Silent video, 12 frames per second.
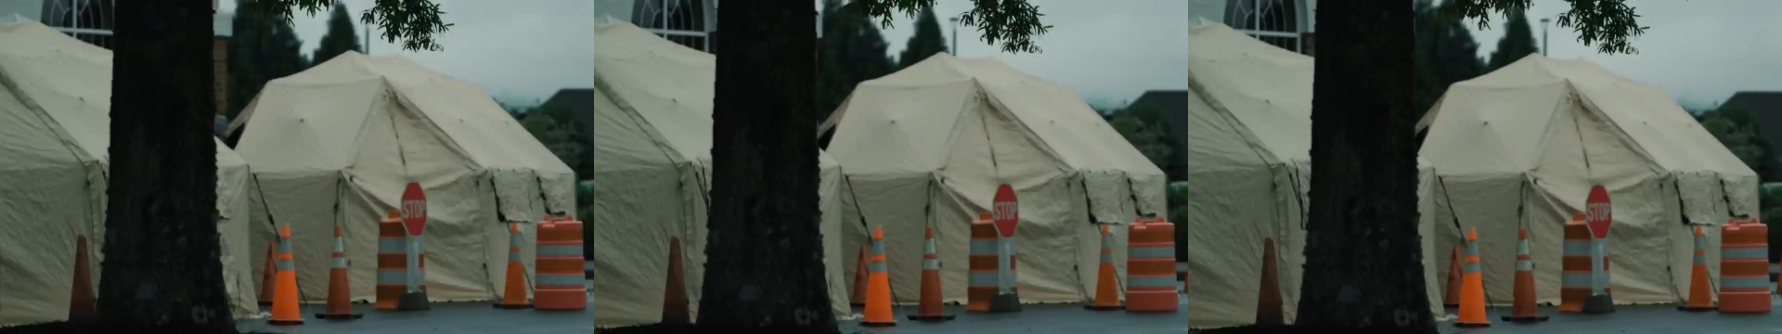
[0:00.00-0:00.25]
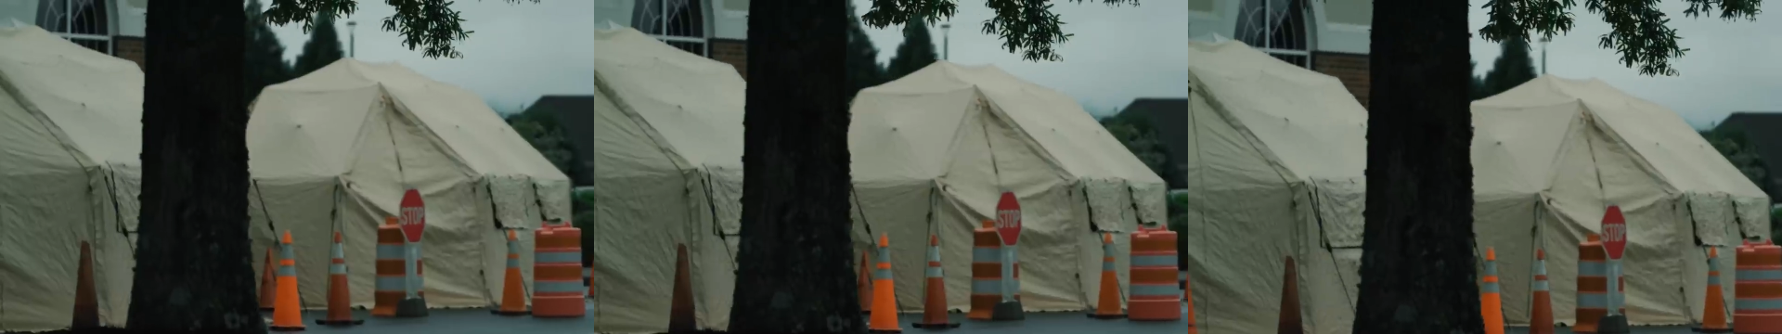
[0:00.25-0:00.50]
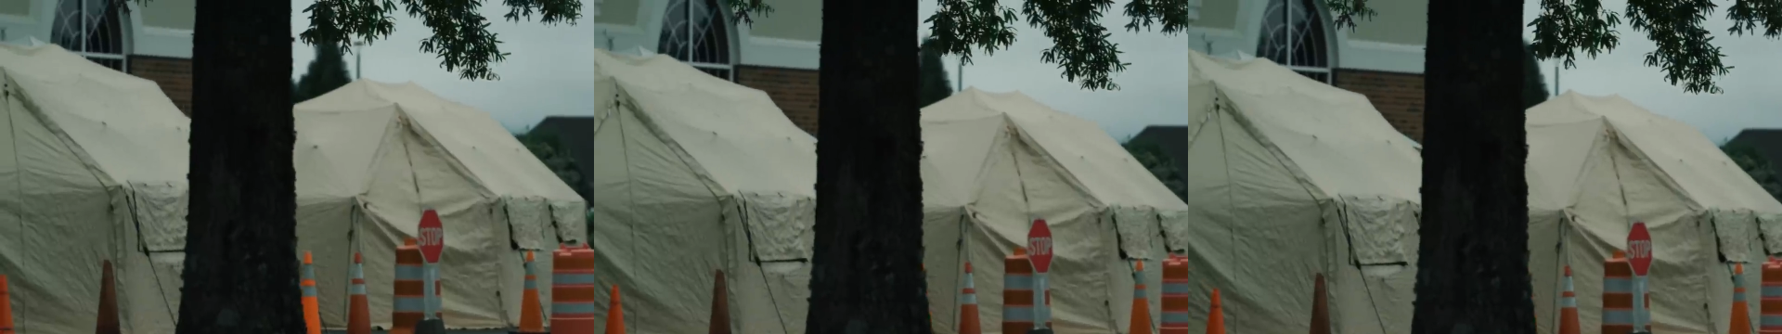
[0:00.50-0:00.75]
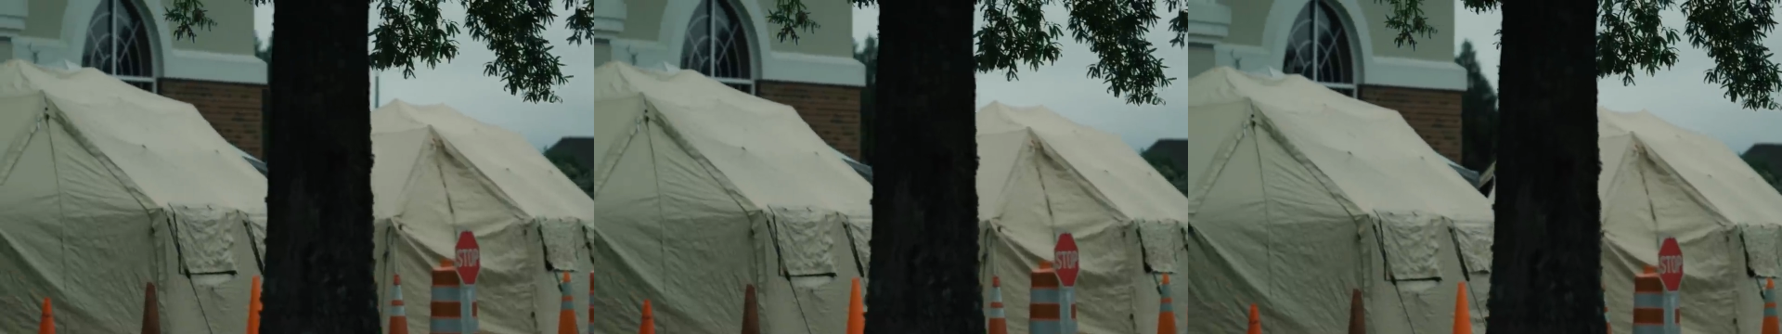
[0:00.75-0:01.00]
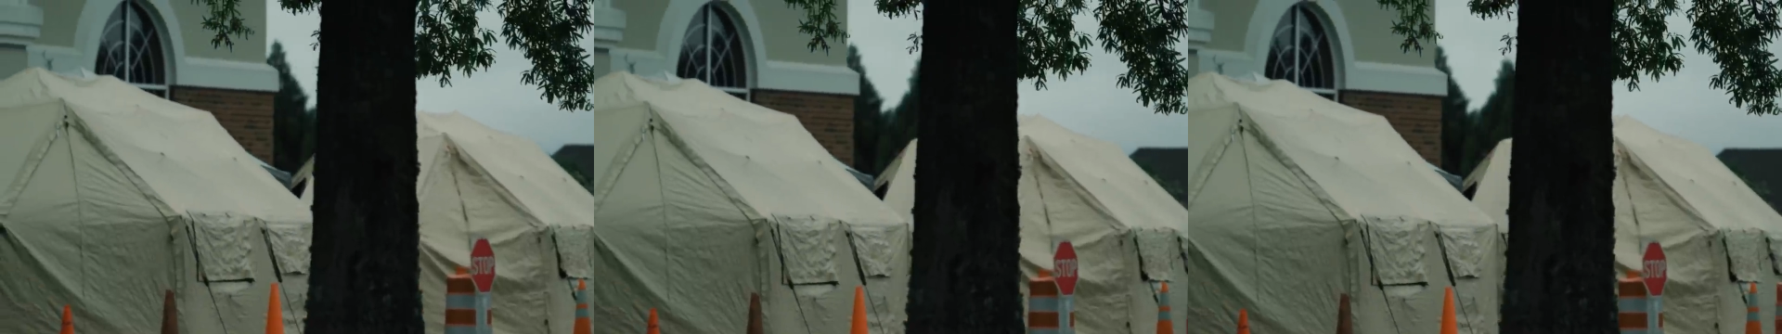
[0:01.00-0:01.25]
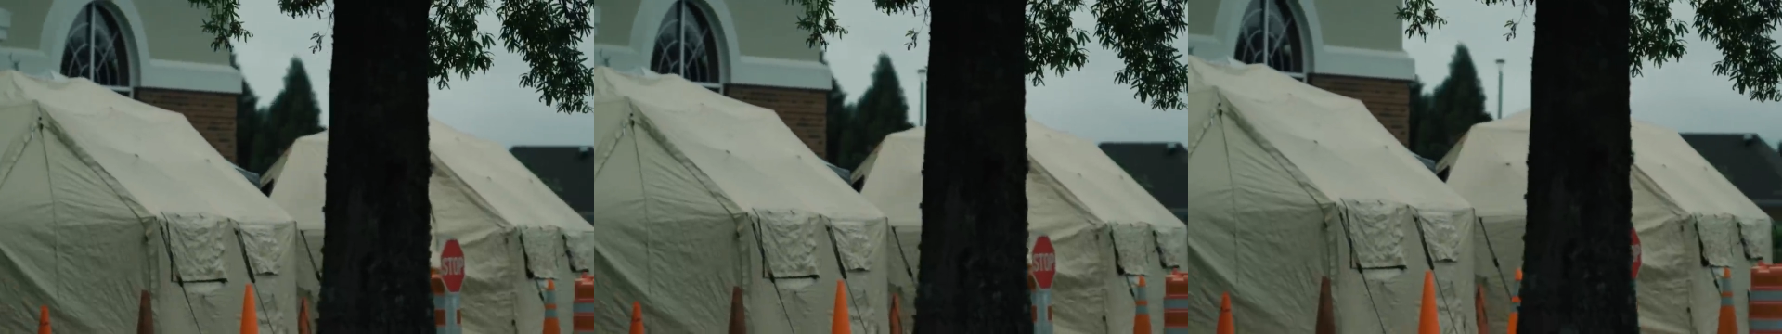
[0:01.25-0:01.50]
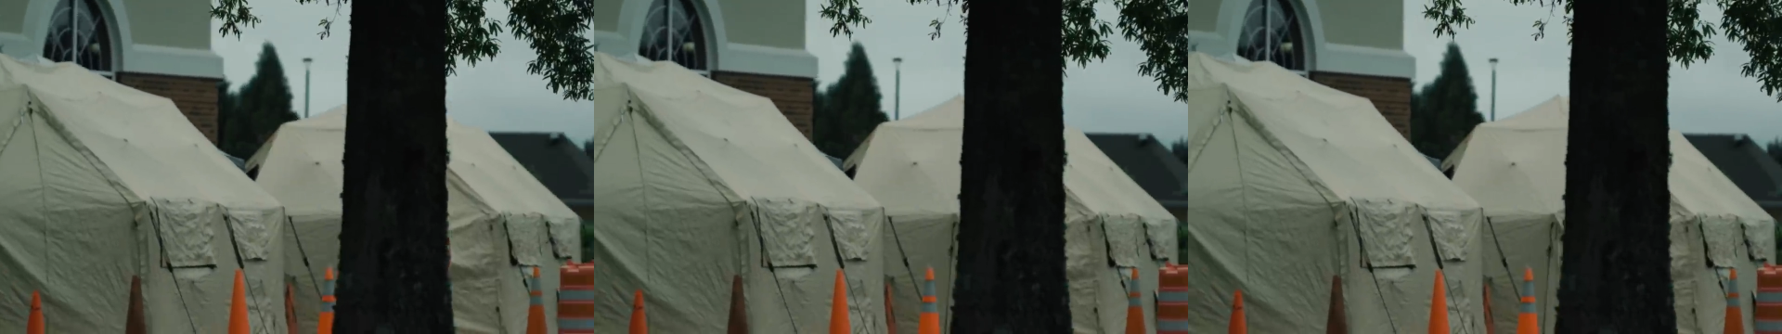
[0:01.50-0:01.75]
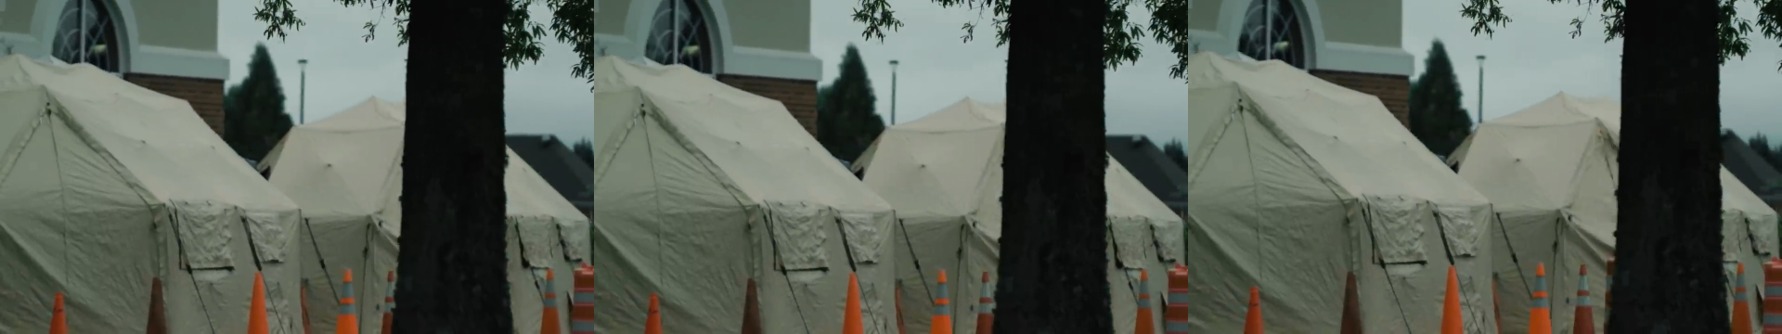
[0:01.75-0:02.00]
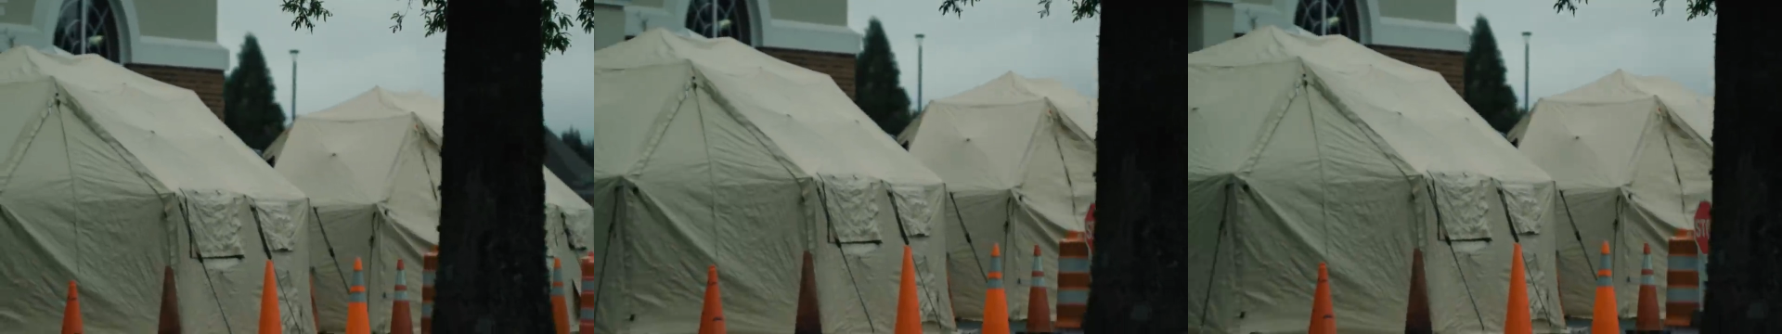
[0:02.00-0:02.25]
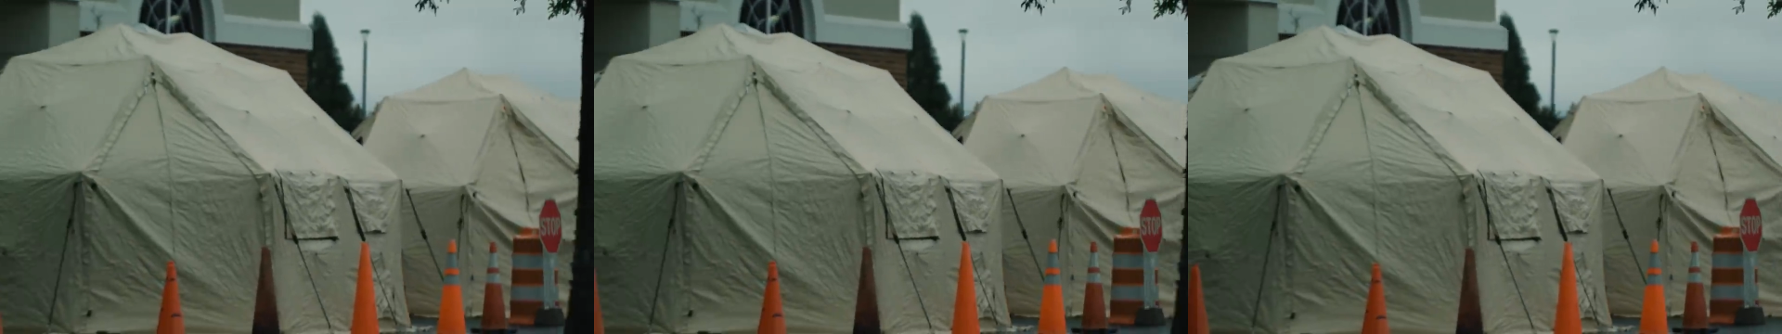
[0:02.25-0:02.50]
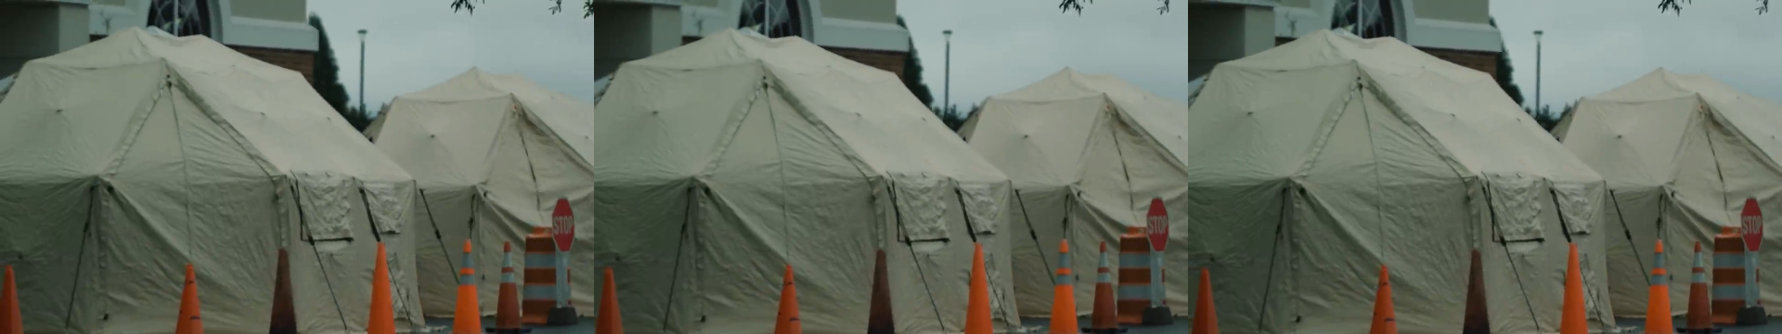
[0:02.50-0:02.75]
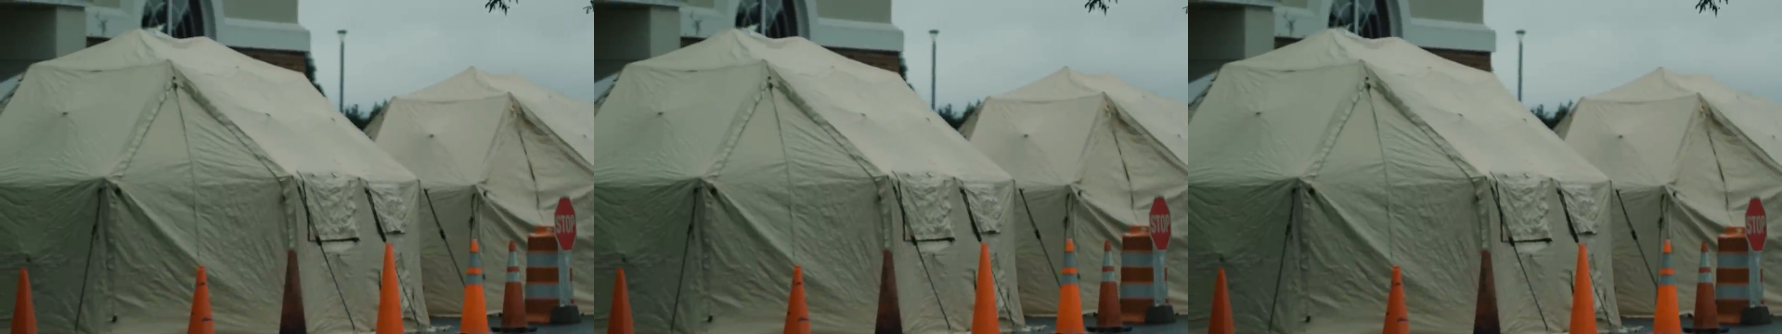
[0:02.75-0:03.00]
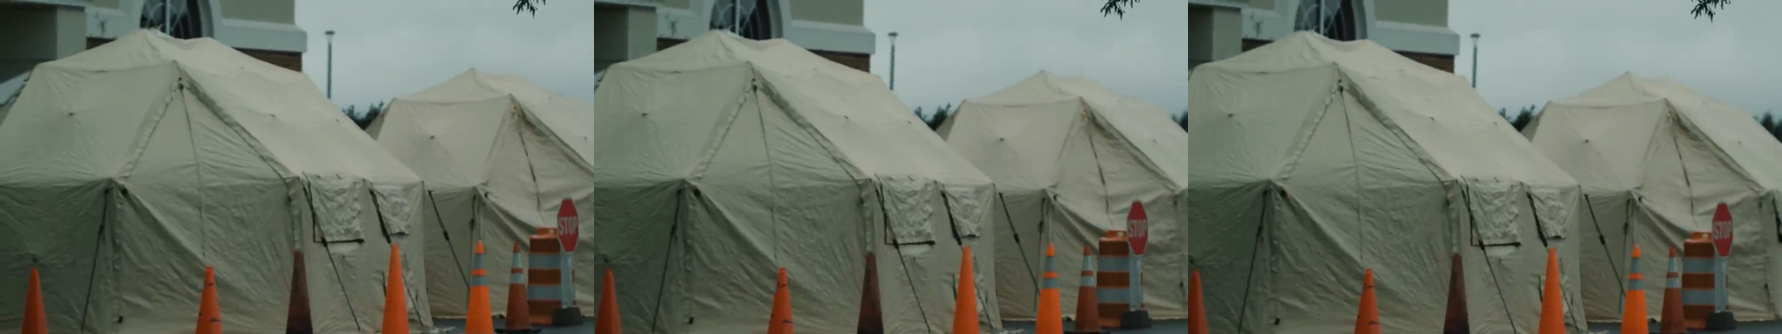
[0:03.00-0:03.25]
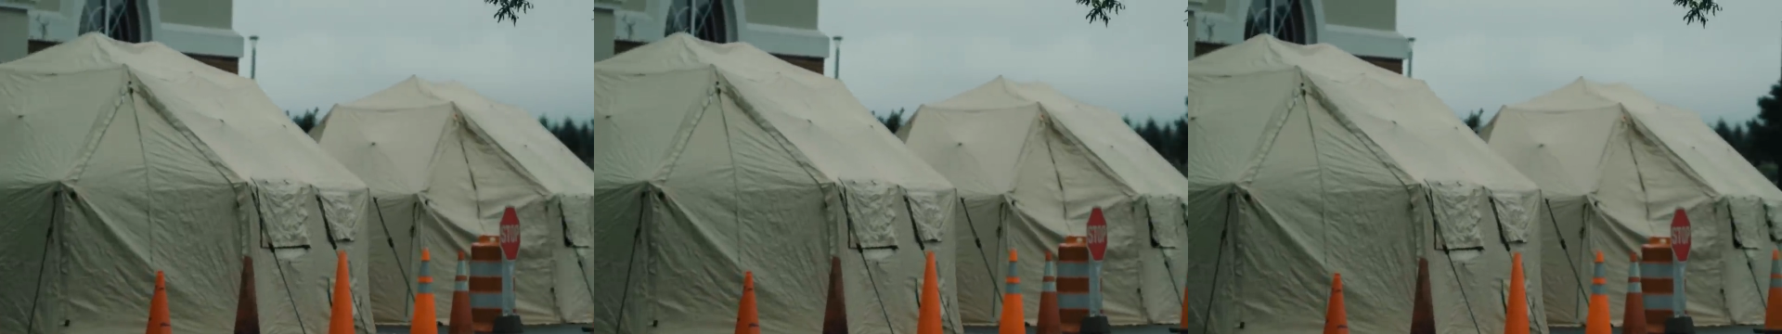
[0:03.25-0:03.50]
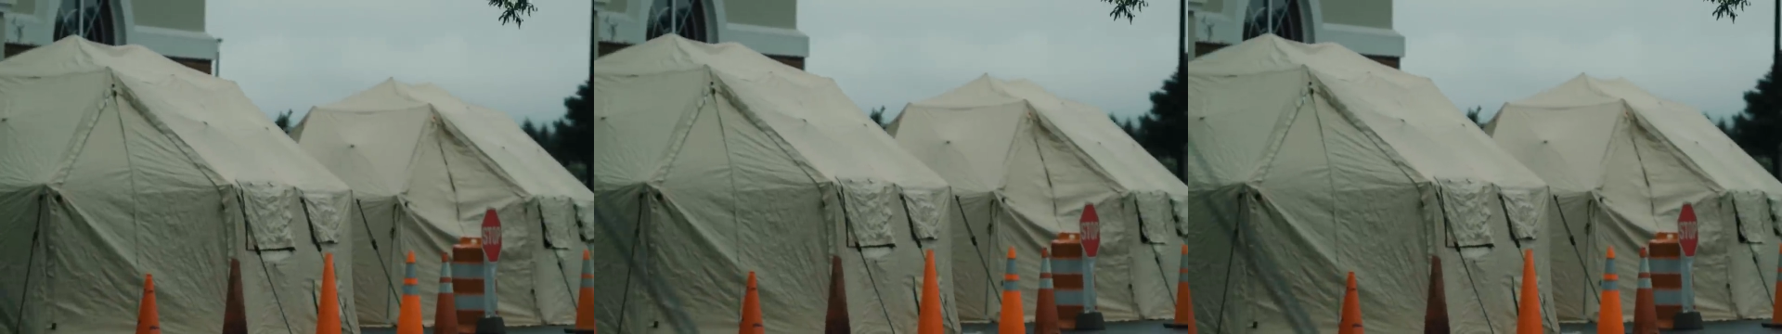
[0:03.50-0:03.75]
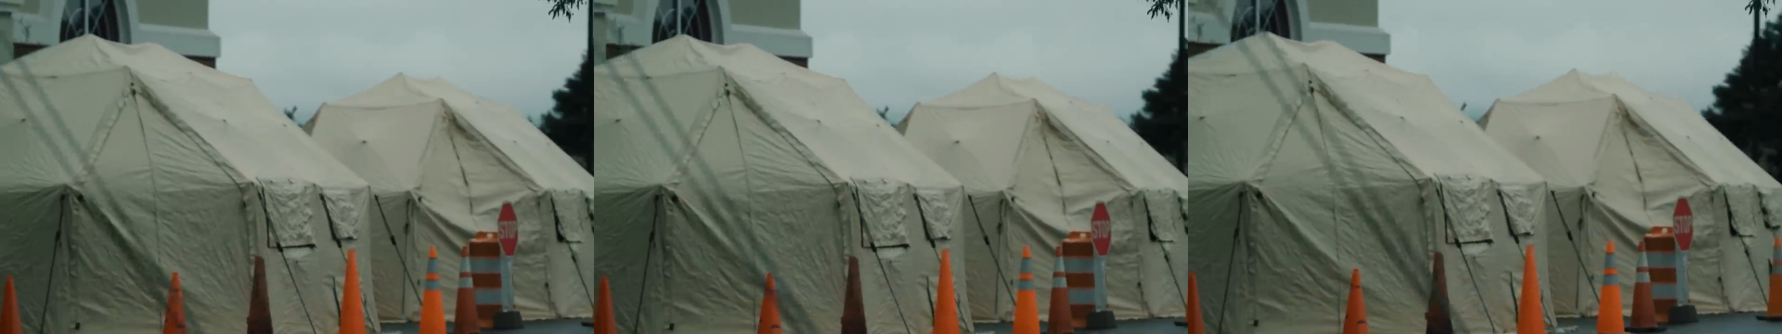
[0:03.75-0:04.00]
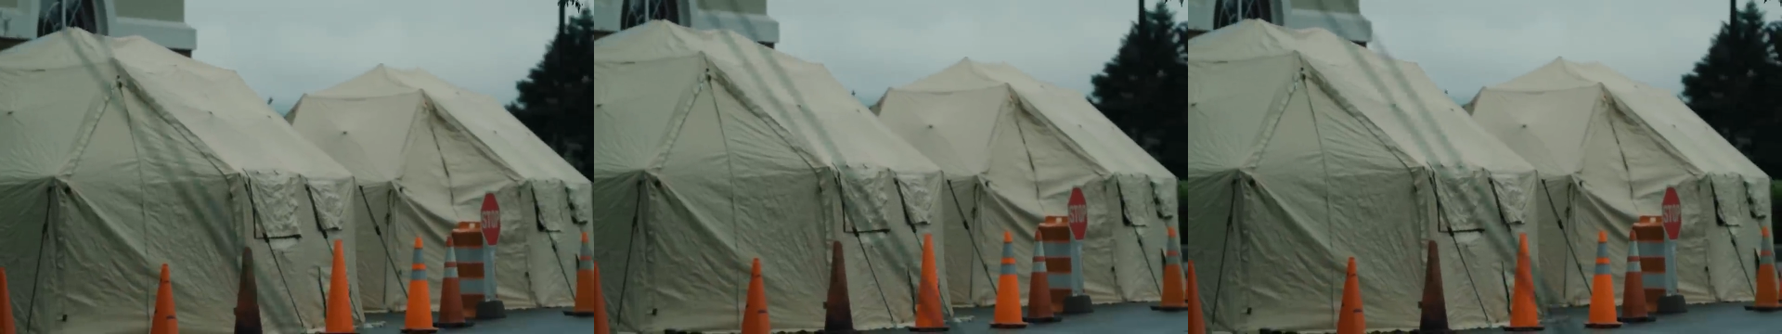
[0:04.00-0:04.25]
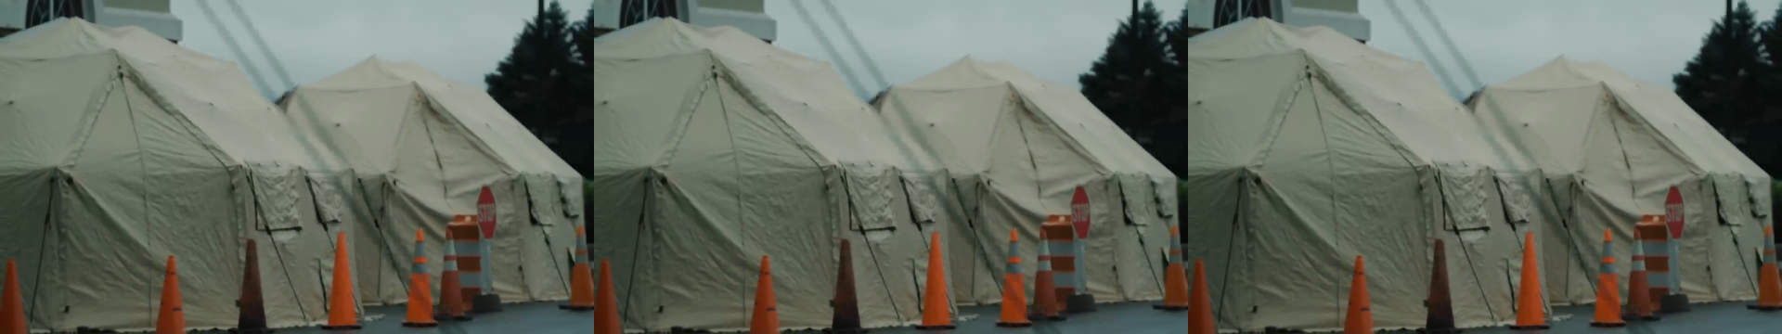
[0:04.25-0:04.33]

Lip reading: (no speaker visible)